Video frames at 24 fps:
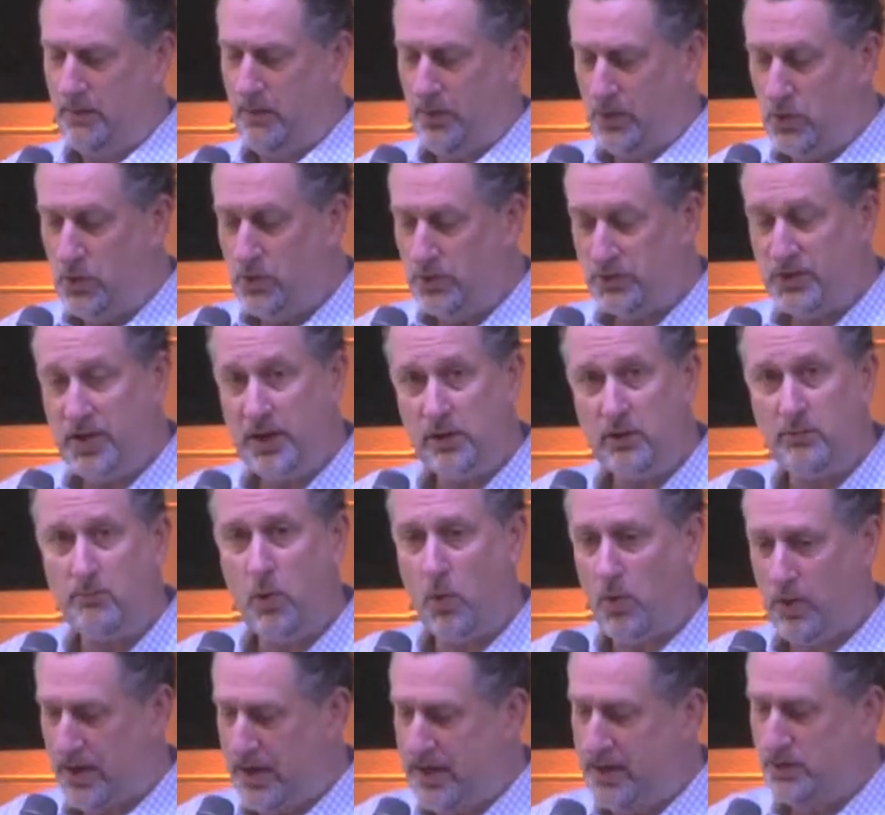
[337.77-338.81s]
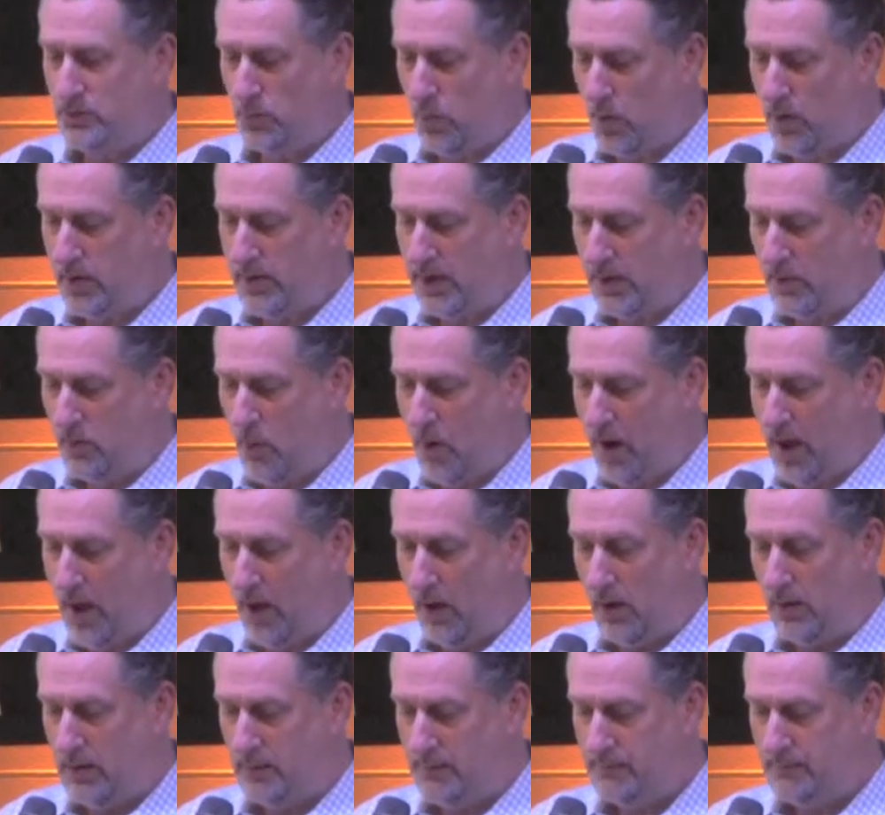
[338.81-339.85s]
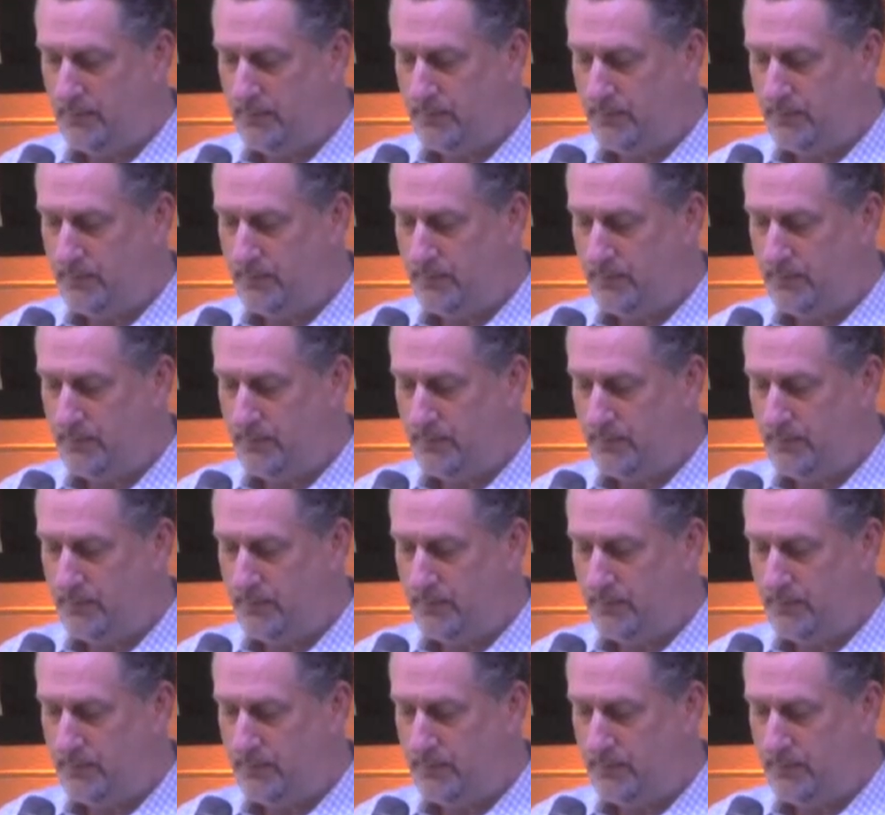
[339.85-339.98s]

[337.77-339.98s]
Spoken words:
The new single board is working well.